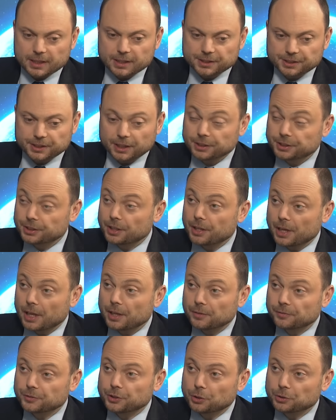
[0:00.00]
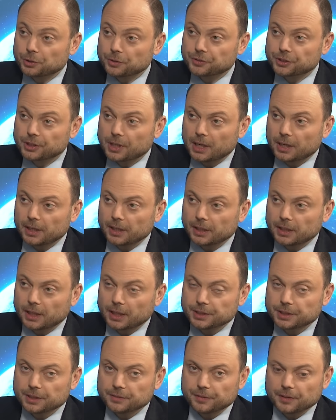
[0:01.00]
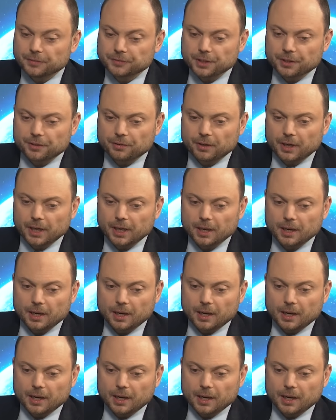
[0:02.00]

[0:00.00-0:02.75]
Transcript: since the death of Joseph Stalin in 1953.